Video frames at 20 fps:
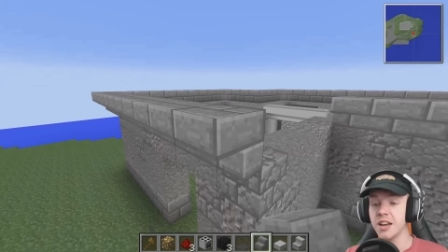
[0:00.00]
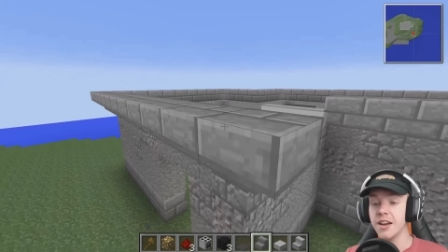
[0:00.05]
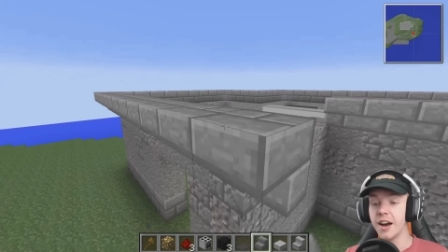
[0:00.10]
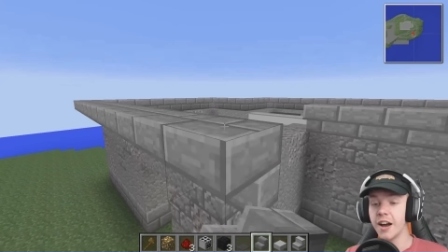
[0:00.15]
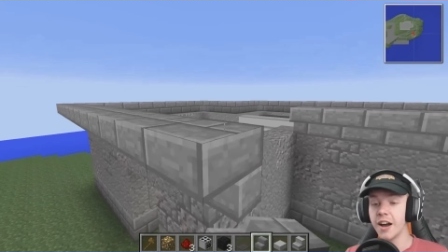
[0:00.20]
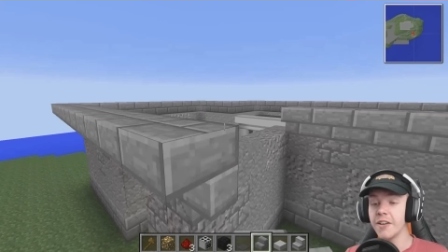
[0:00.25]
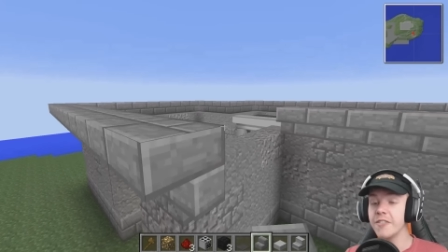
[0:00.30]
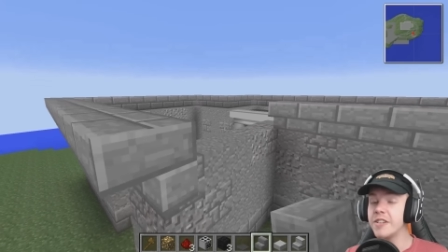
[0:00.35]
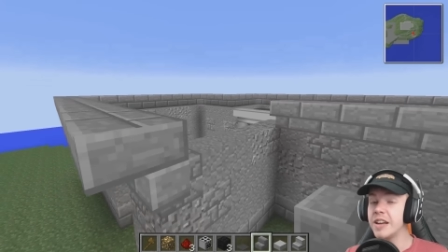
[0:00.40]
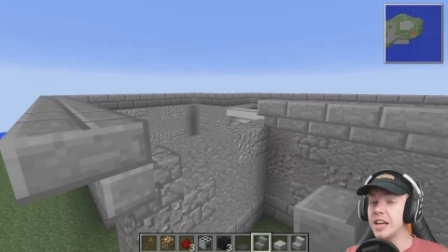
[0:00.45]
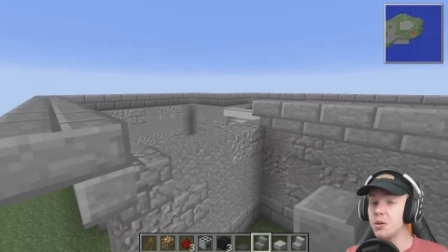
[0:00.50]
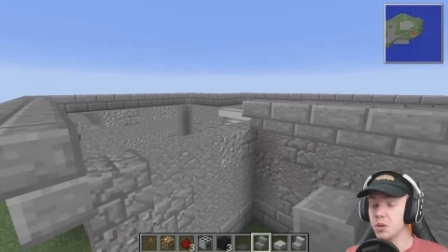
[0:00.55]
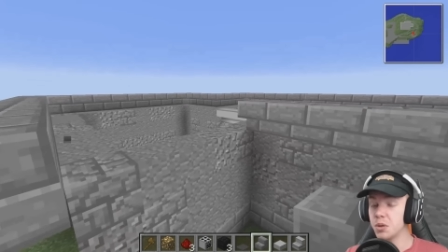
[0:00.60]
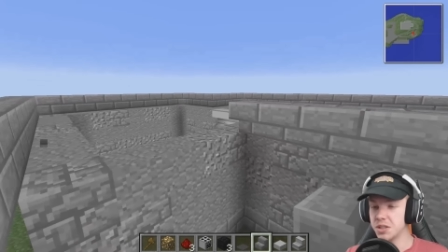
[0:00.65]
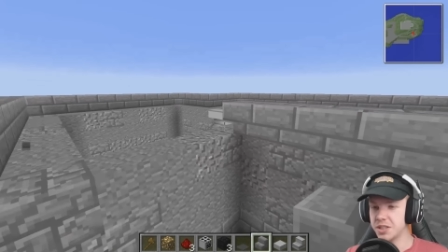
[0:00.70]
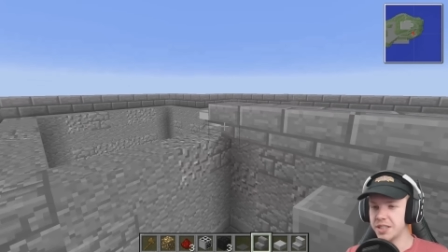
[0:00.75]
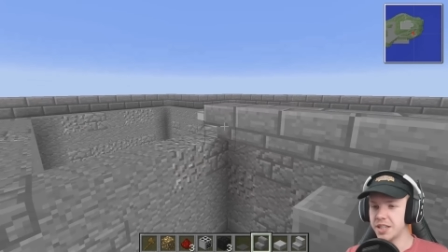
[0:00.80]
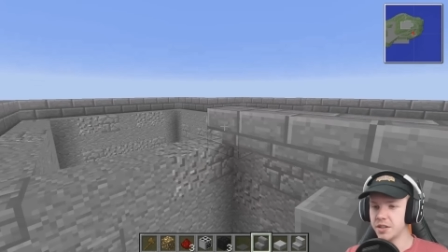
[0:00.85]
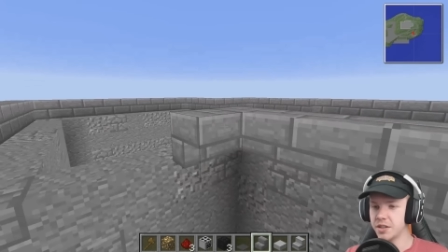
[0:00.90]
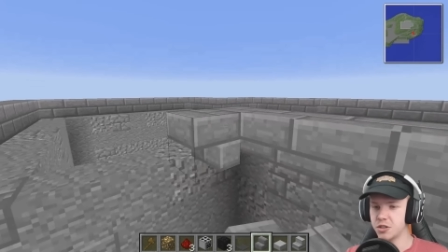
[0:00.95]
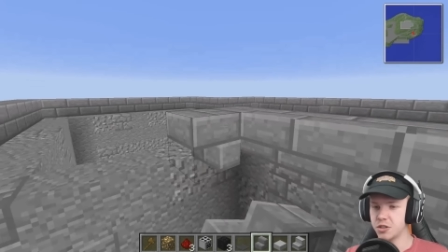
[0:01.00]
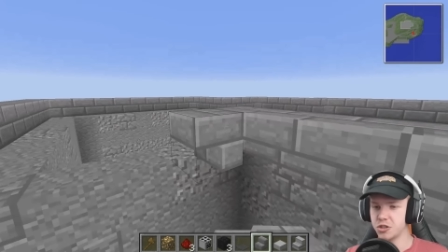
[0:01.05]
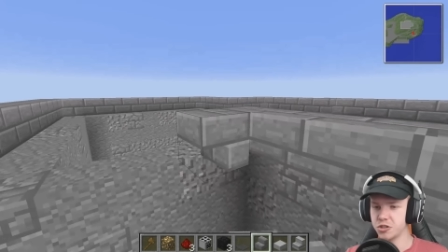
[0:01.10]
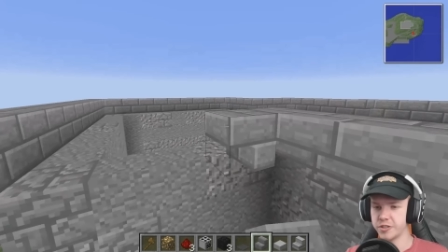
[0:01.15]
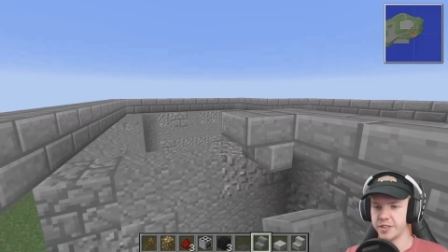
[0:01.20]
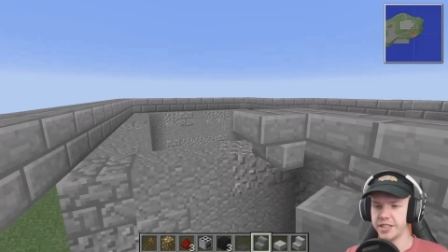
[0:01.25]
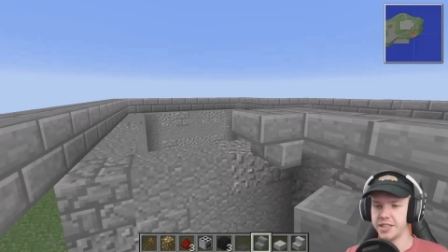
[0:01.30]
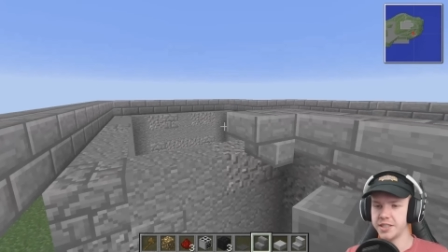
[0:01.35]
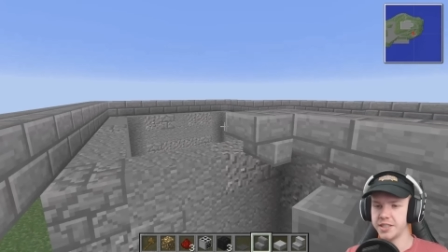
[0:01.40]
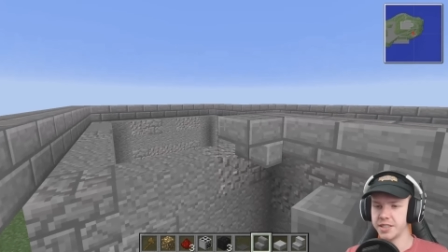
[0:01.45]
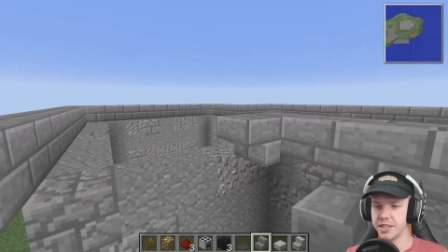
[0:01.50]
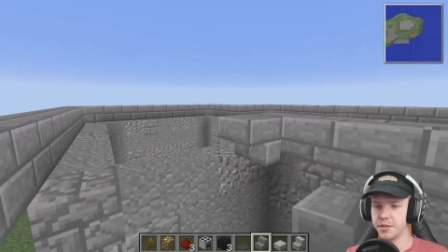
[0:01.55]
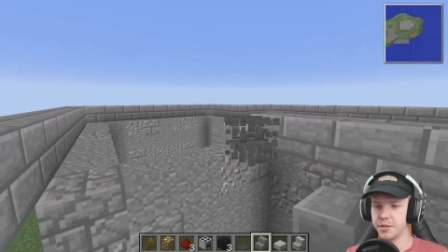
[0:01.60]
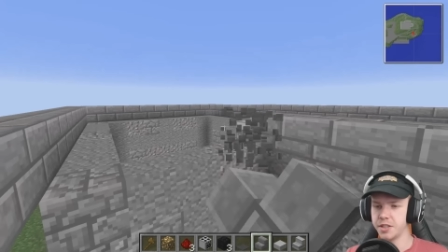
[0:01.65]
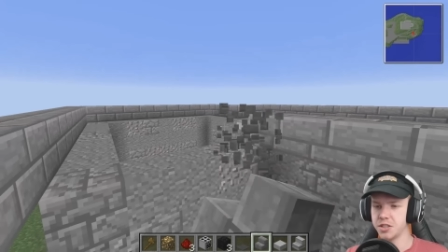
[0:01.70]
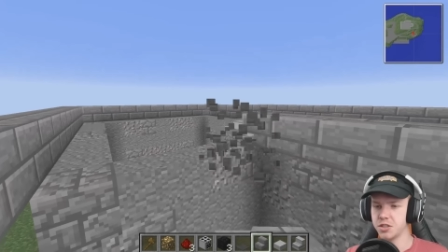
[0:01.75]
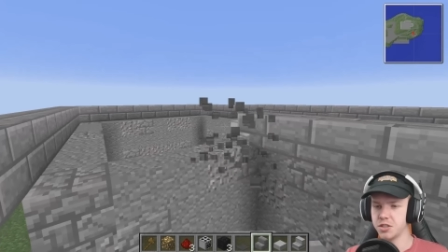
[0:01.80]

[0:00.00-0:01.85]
I really want to get the trees in, because